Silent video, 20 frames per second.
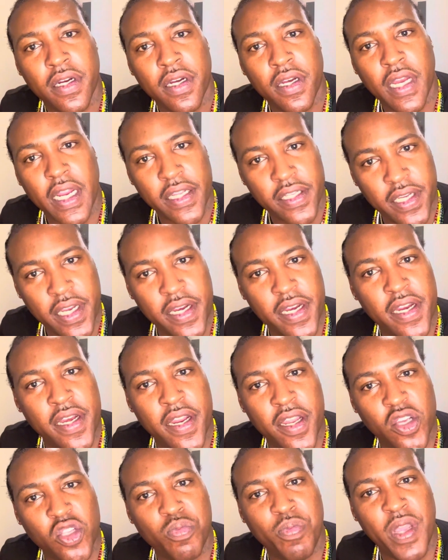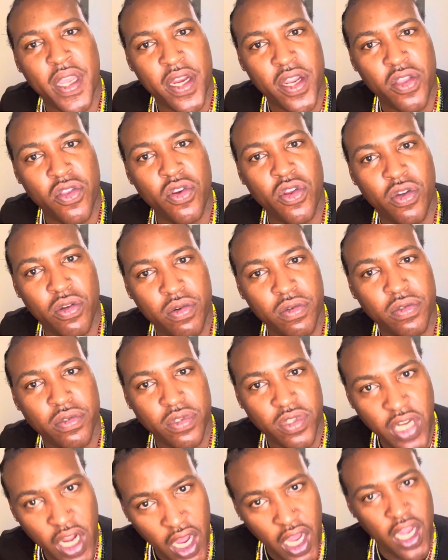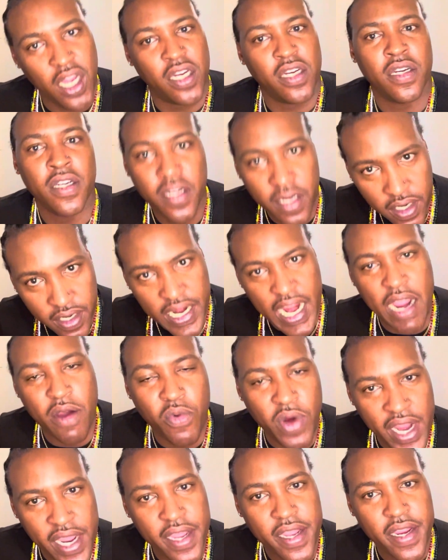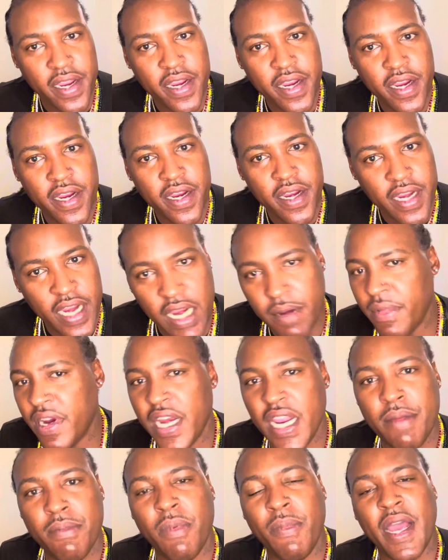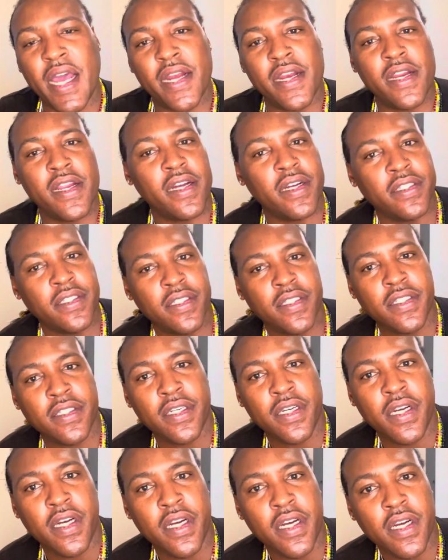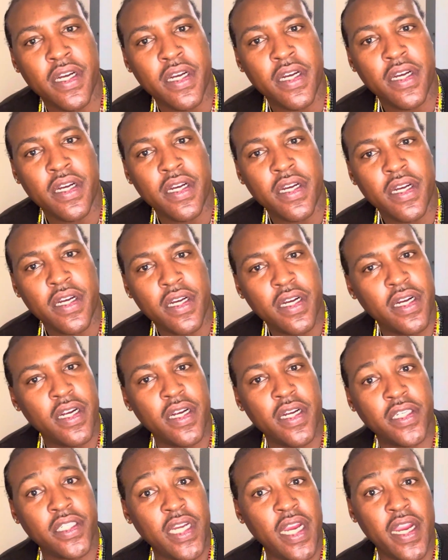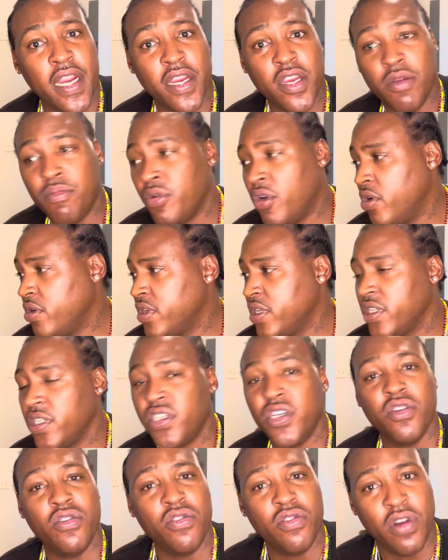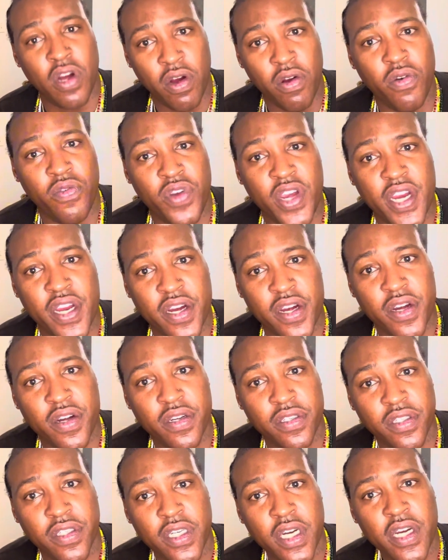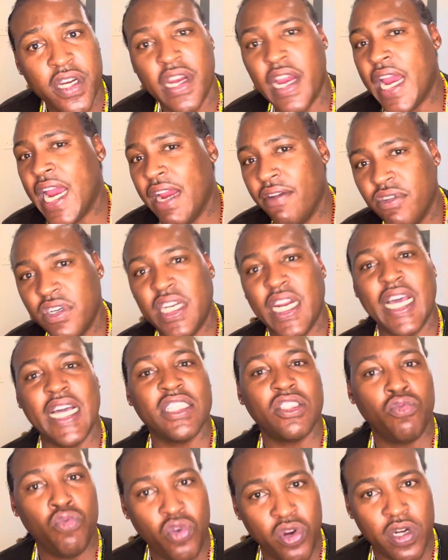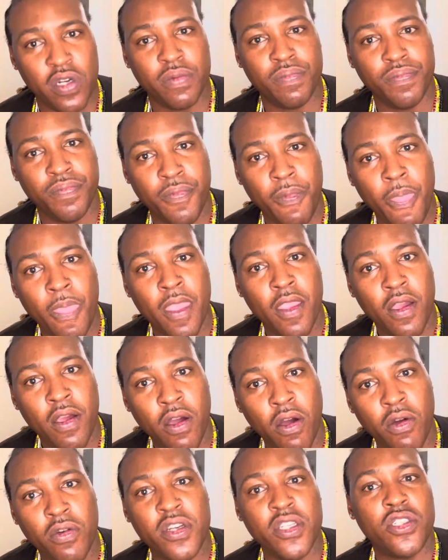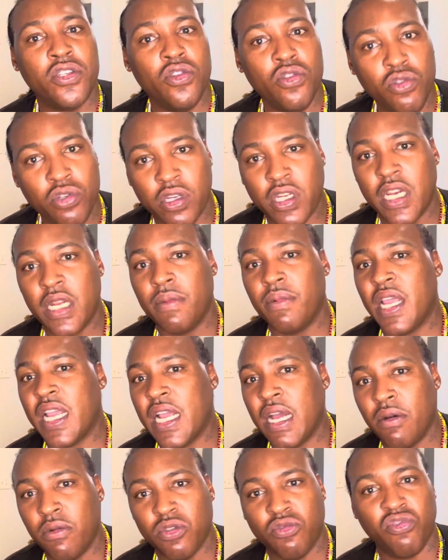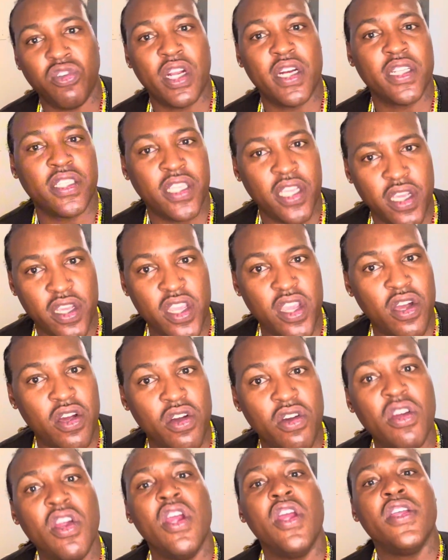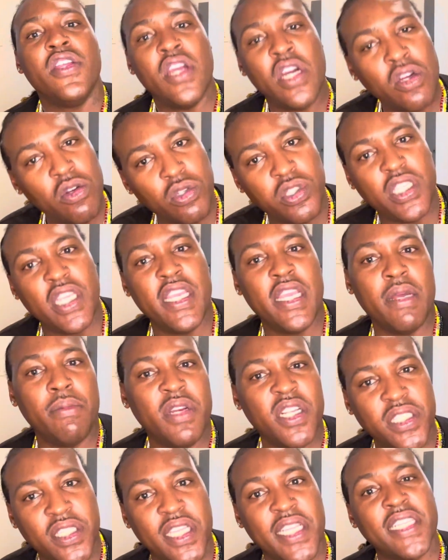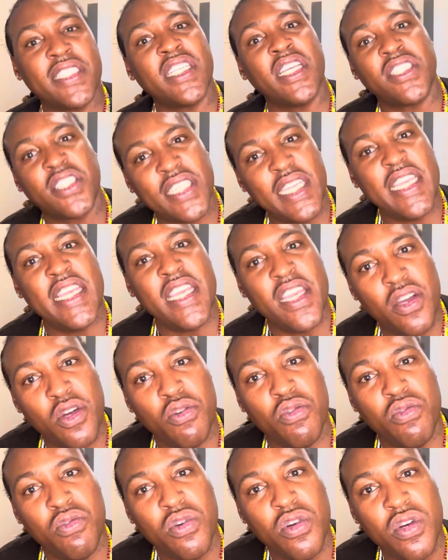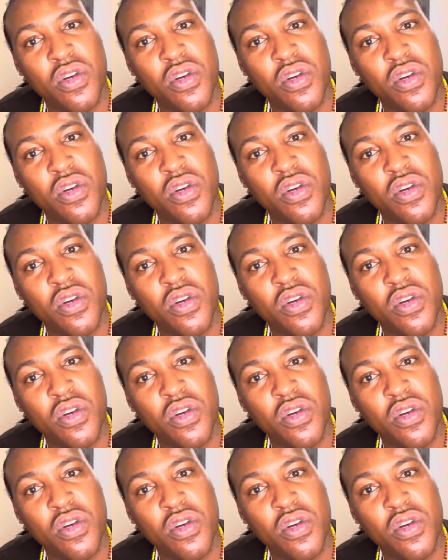Like it's getting a nail pin, you know. Ta, that way. Keep my name about there. Cause, yeah, you brought this dude on there. You're advertising with him. On this news clip, like I was trying to tell y'all, y'all gonna see him listed as a CEO.